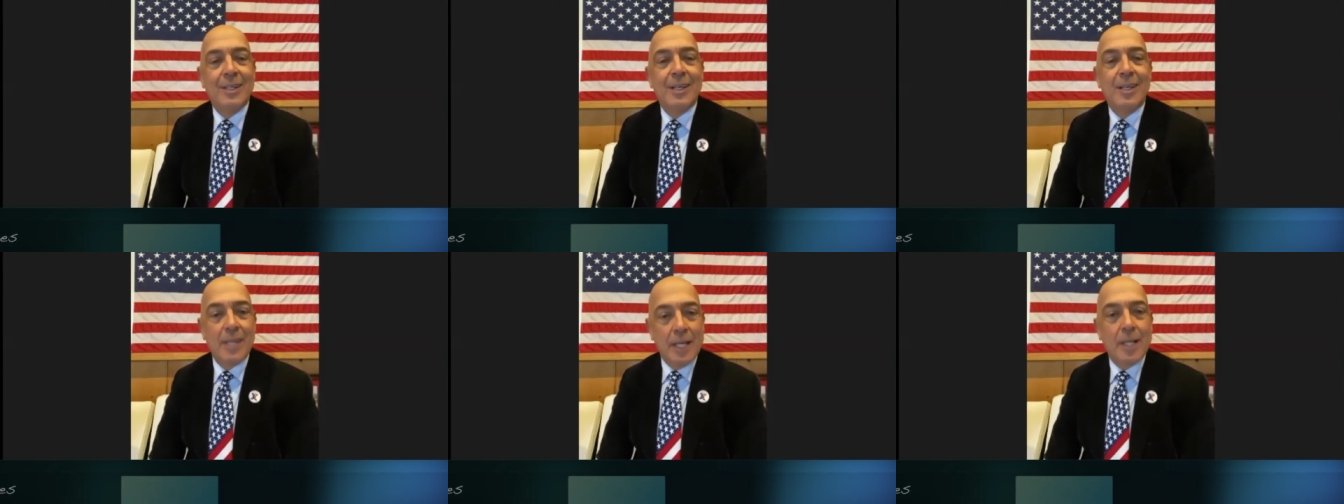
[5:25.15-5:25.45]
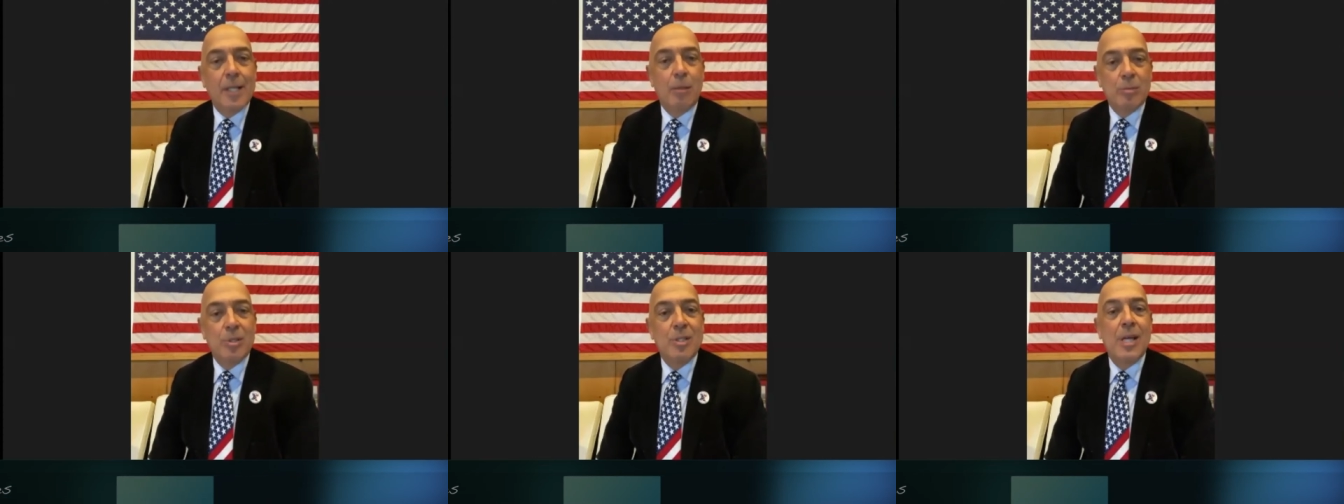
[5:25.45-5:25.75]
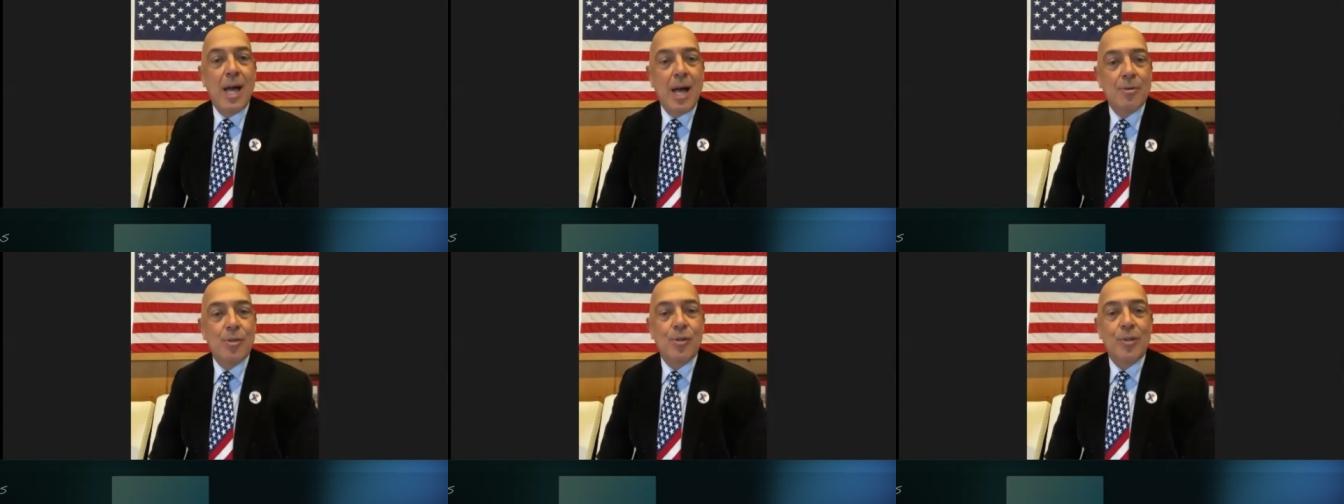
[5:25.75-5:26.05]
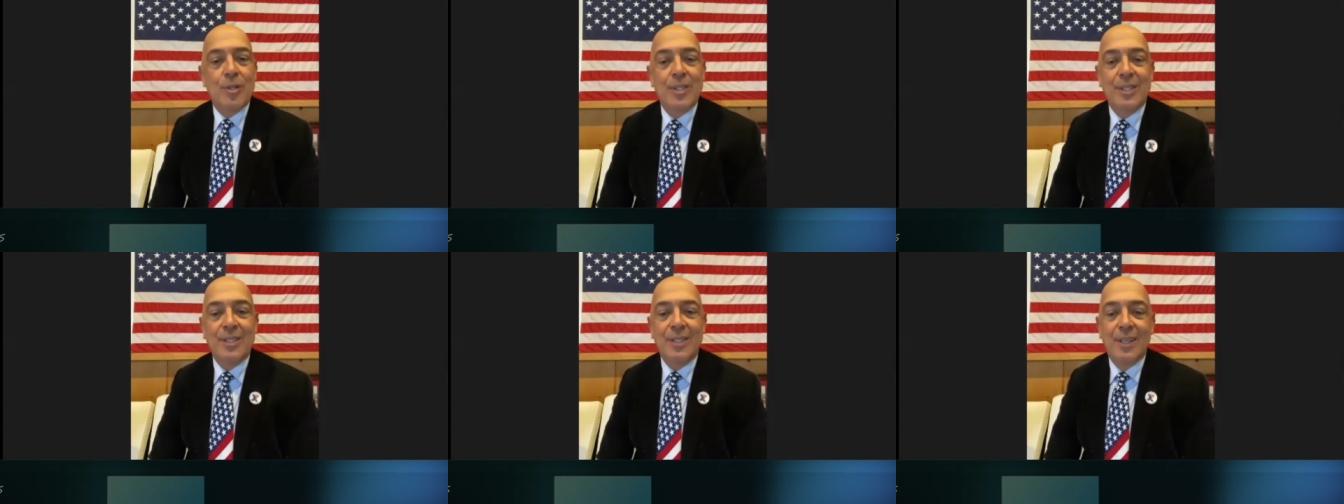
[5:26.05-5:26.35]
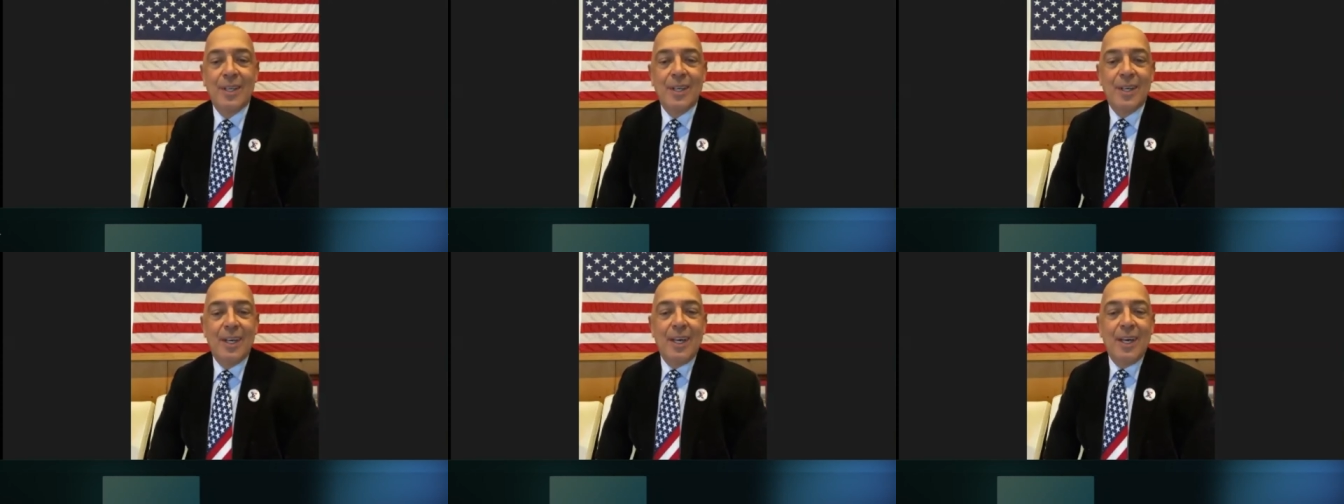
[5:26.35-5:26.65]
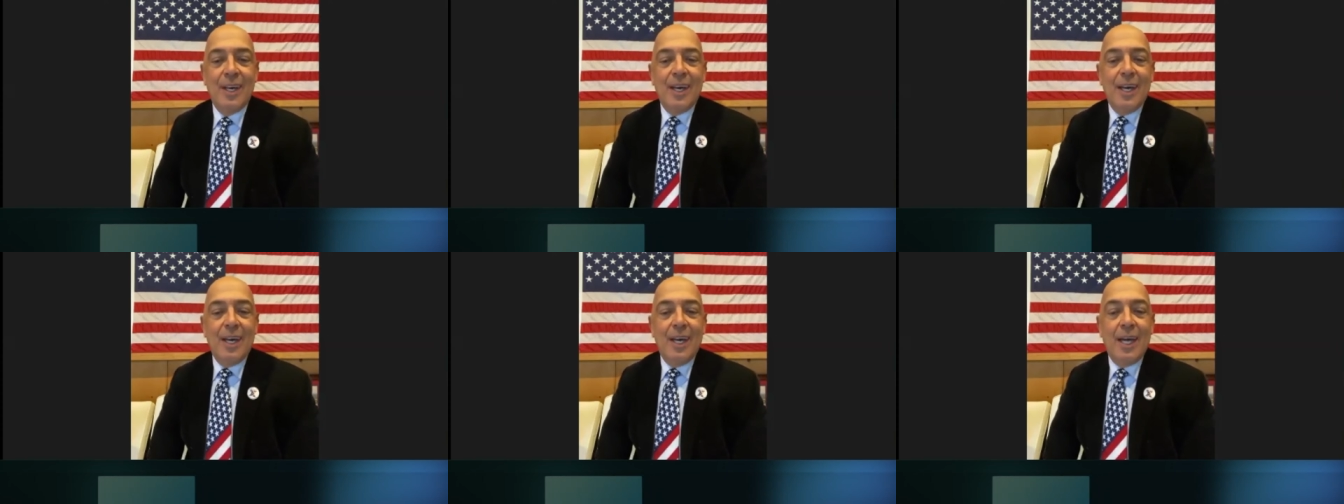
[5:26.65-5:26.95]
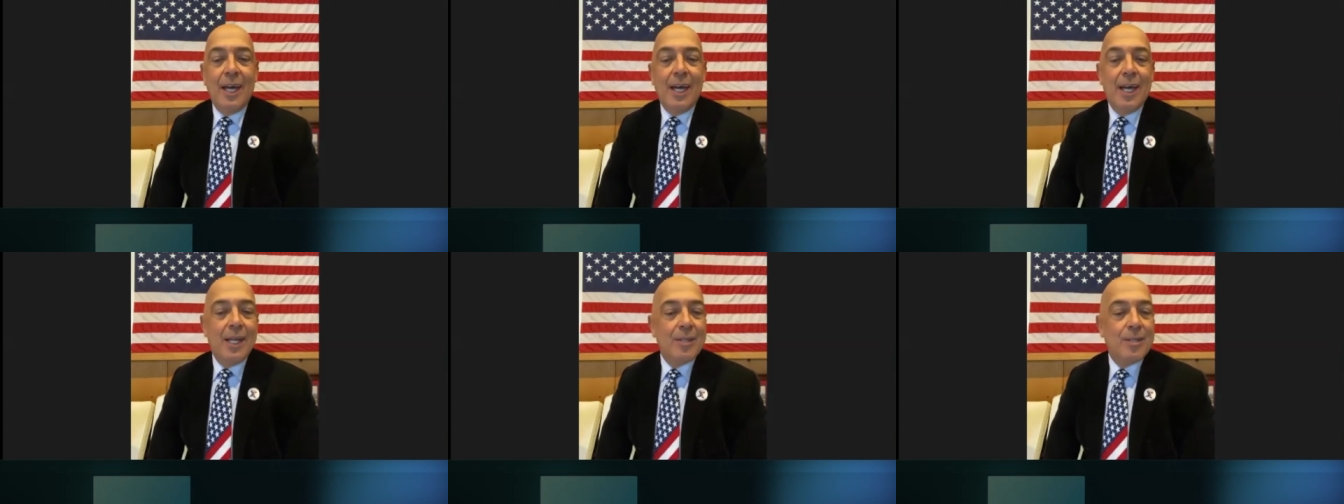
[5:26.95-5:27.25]
That comes naturally,
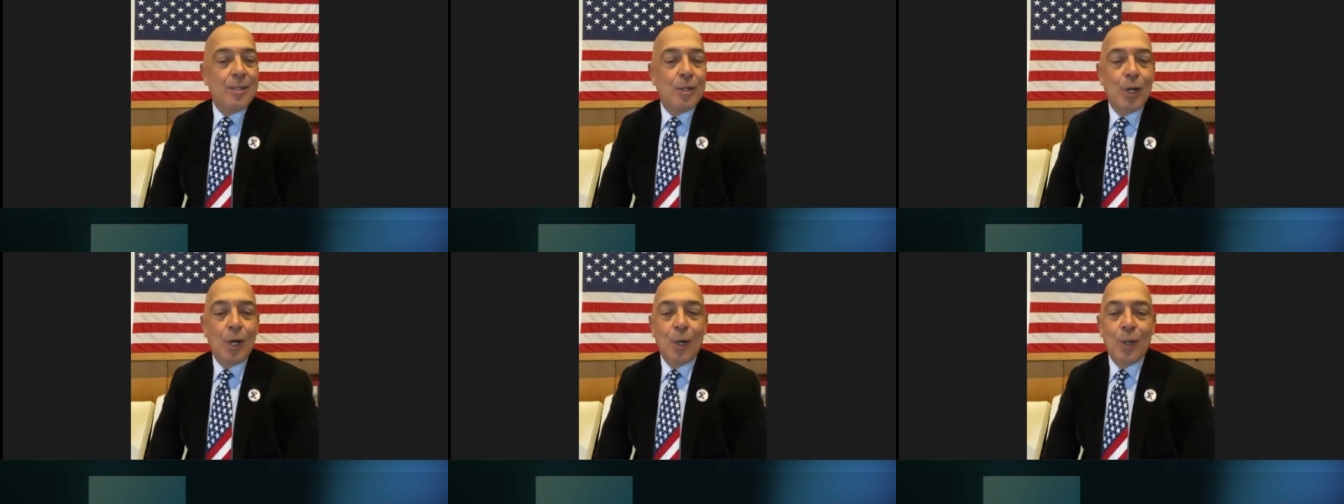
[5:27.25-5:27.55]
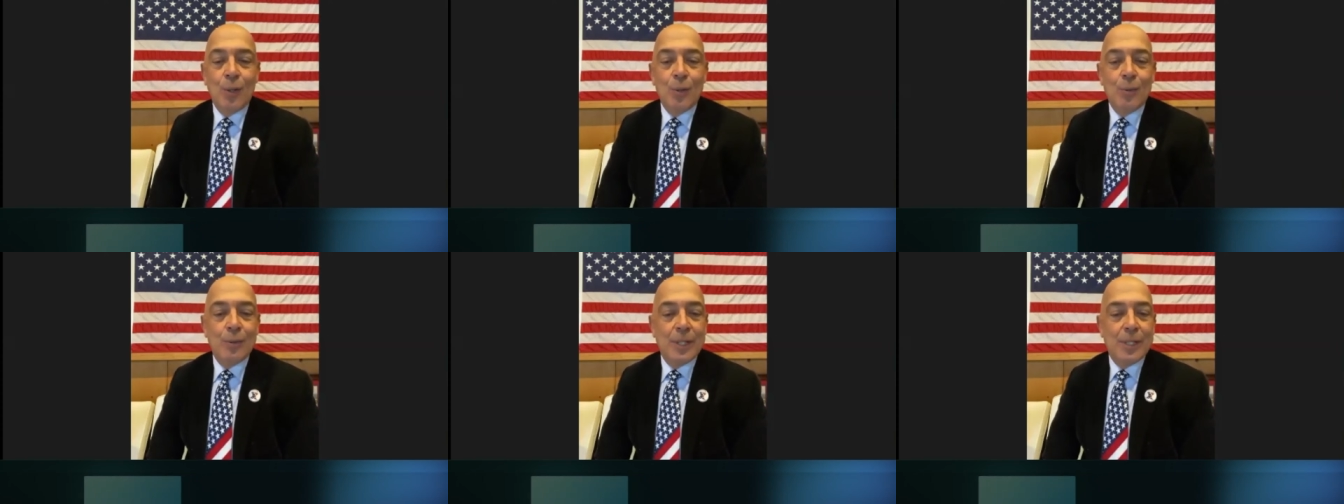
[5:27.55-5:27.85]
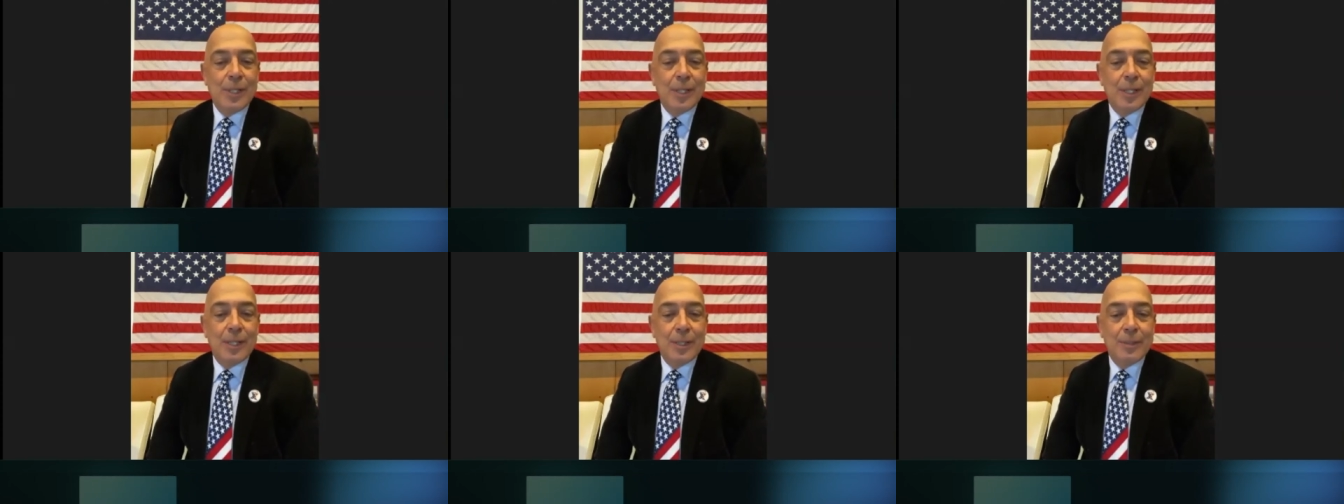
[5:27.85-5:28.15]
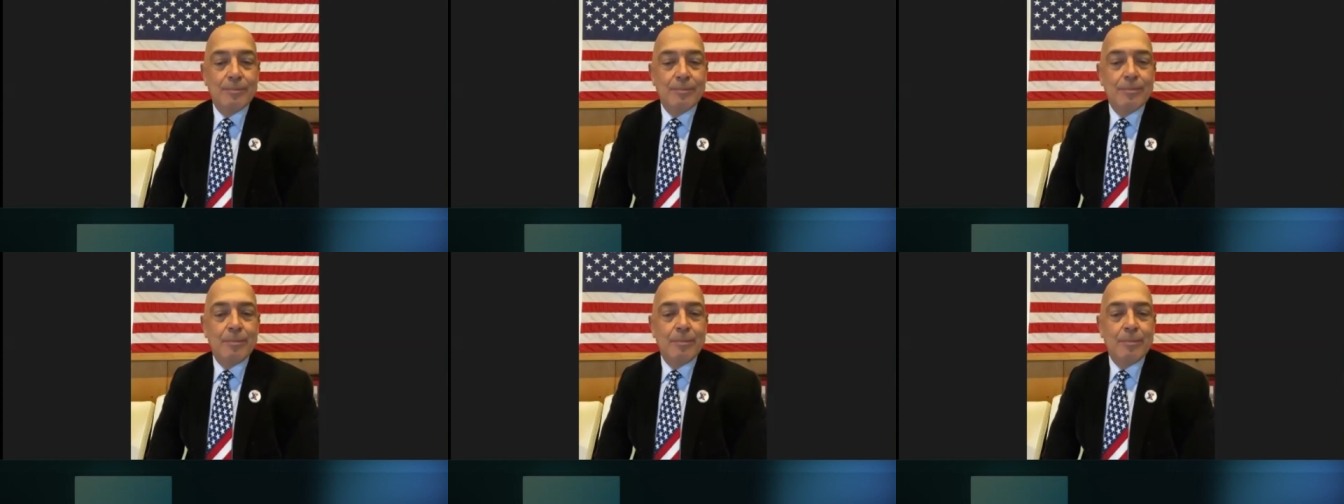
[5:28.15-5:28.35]
and you know, uh,